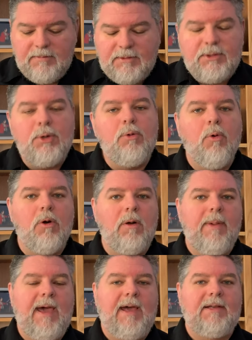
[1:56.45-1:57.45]
two
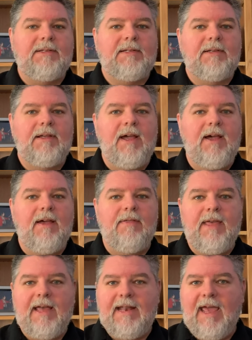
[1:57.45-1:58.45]
quarterbacks
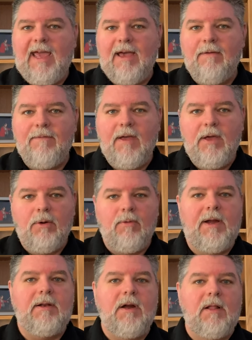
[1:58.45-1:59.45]
that have
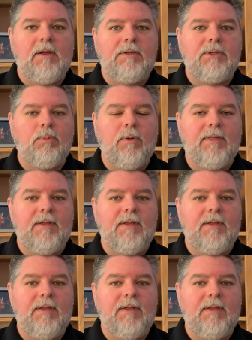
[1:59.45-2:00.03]
great knowledge with